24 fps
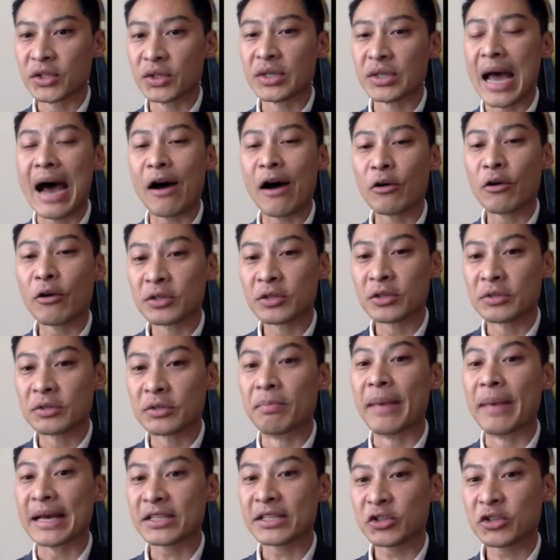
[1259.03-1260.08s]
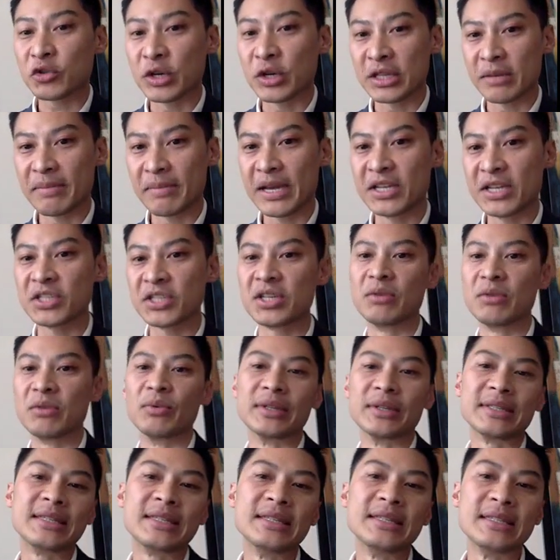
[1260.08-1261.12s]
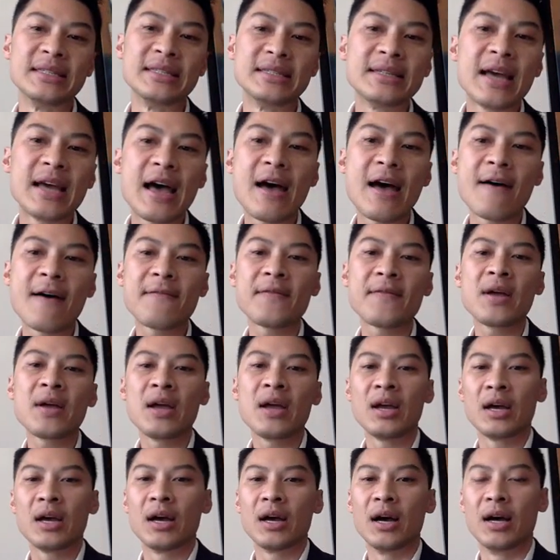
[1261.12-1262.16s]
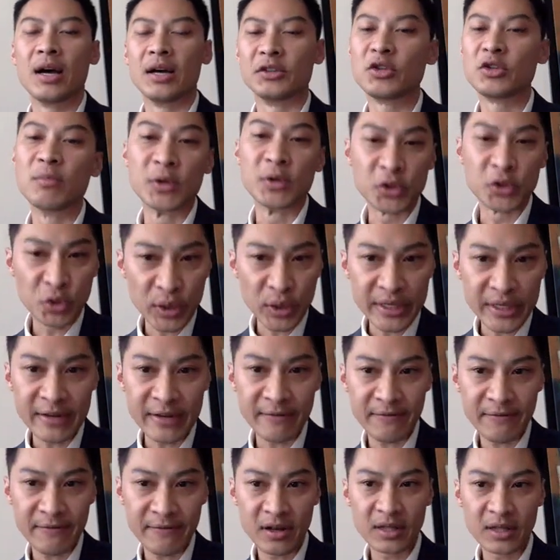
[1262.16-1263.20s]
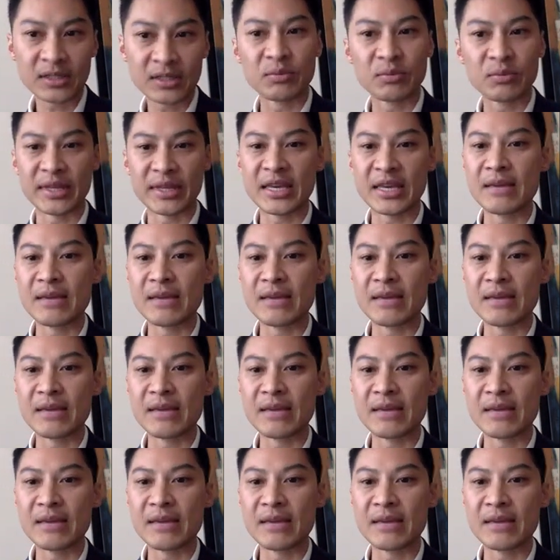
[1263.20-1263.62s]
how to best treat the patient with TTF, tumor treating fields with